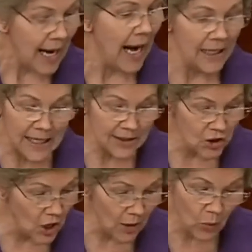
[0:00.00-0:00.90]
And he has
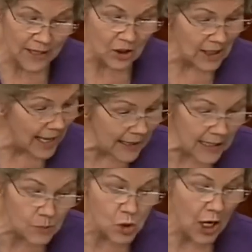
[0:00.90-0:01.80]
not raised any
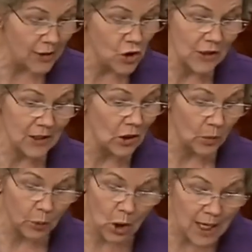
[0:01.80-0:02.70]
objections to the
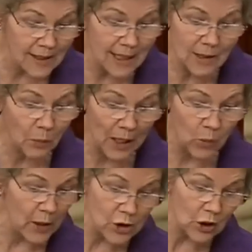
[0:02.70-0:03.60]
process by
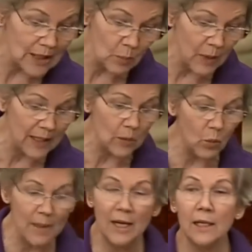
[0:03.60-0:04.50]
which these men and
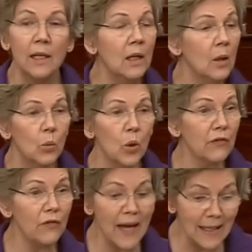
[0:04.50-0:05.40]
women were
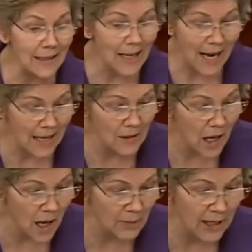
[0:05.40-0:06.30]
vetted and
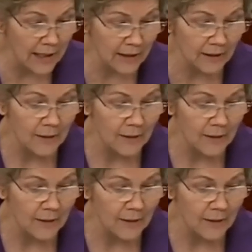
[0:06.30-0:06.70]
nominated.